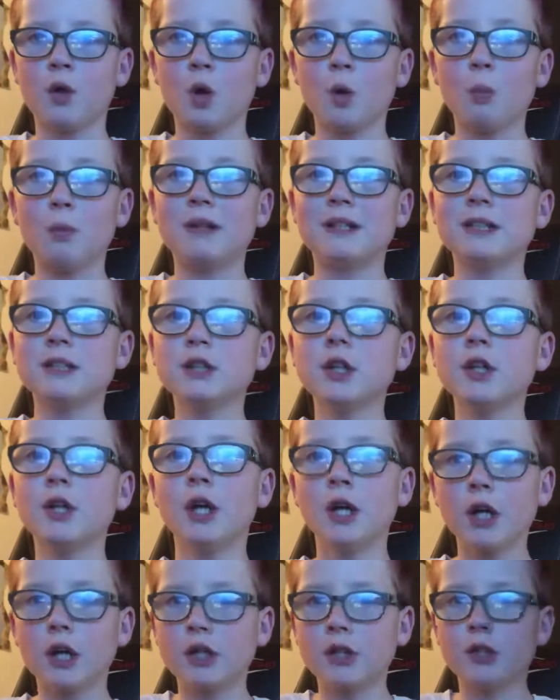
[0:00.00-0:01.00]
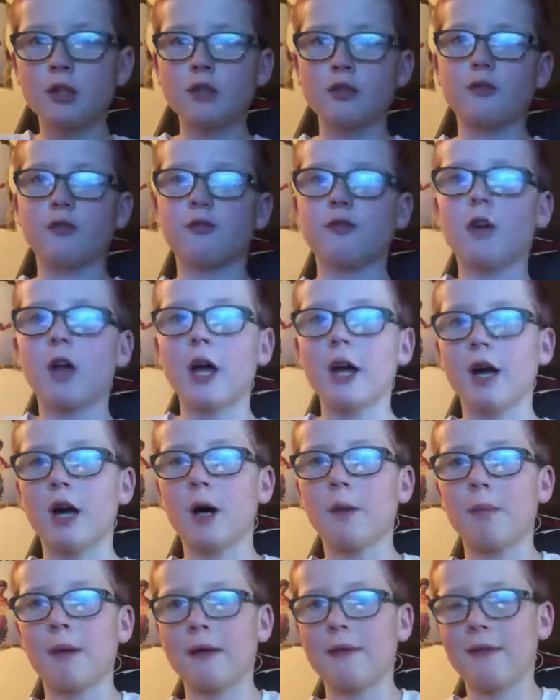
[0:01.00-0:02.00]
which is good because you can fly
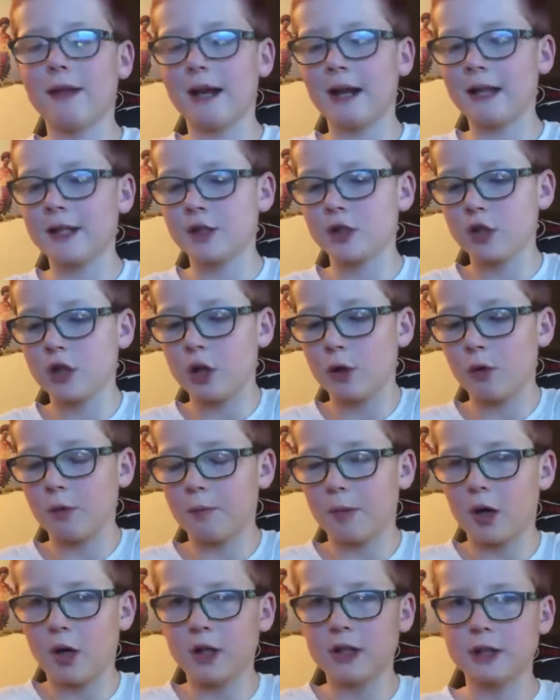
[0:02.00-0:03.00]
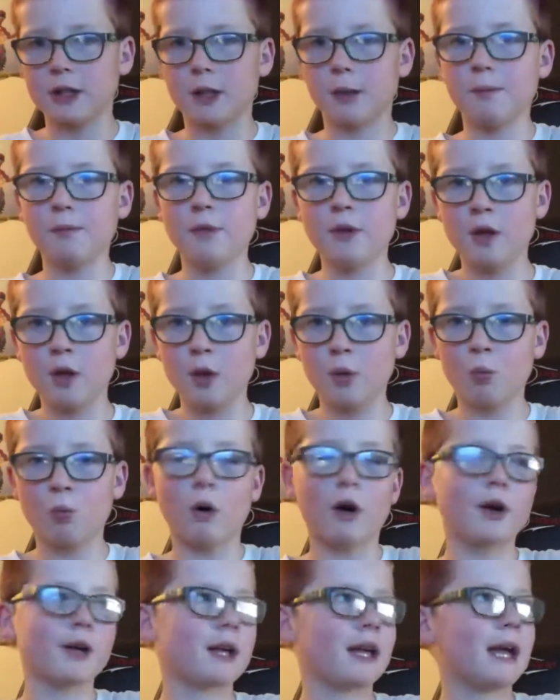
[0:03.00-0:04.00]
up, and then as you're going behind them,
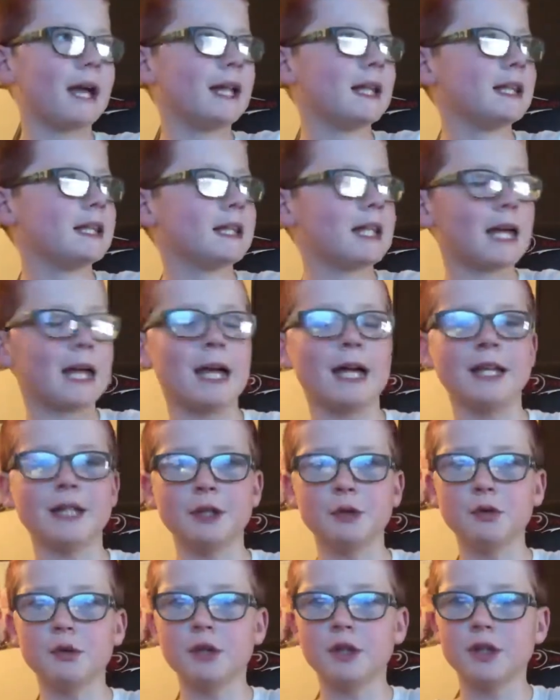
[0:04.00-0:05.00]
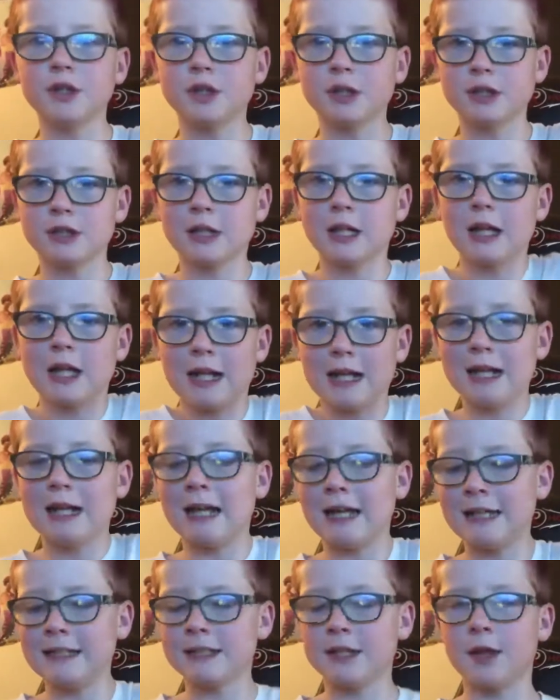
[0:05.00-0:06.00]
while you're in the air, you can just
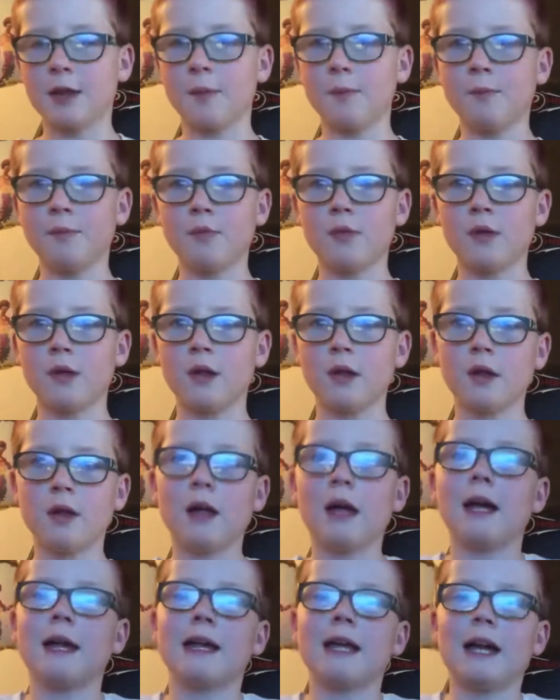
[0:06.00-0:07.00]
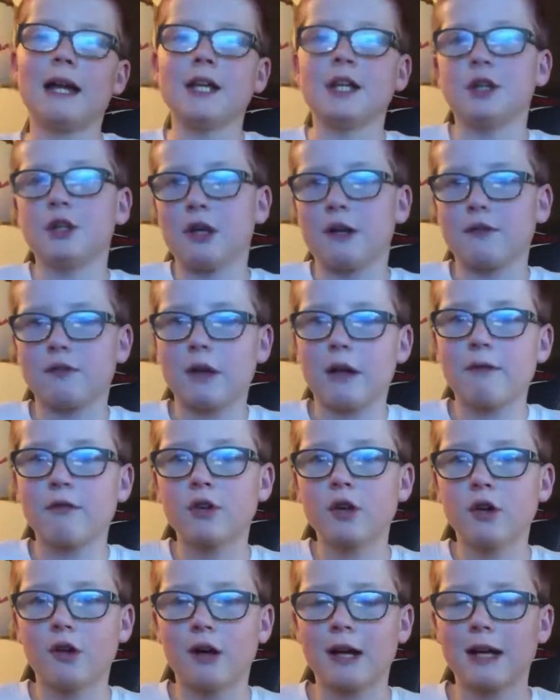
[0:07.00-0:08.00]
laser them. Again, you have to have
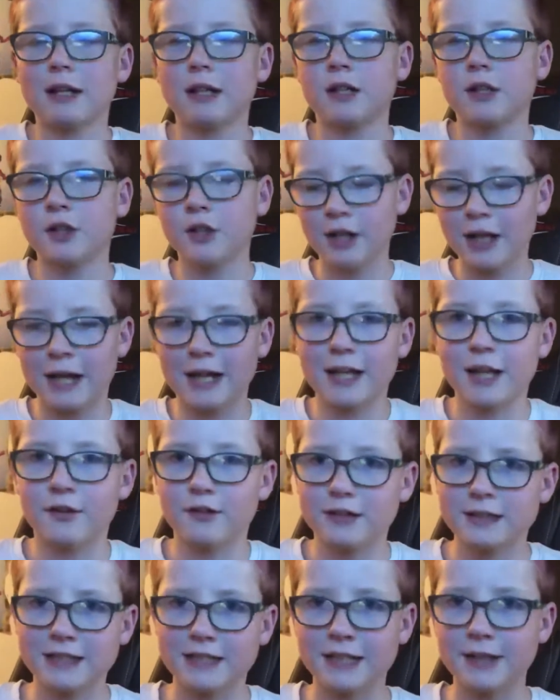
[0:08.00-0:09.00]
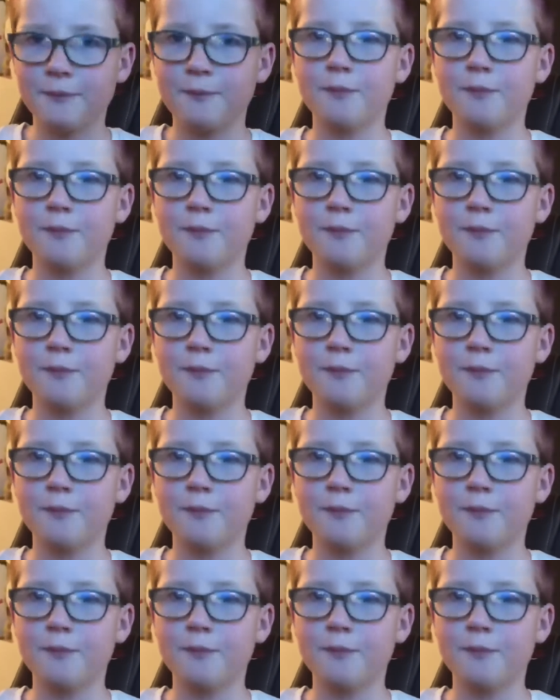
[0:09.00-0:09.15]
good accuracy.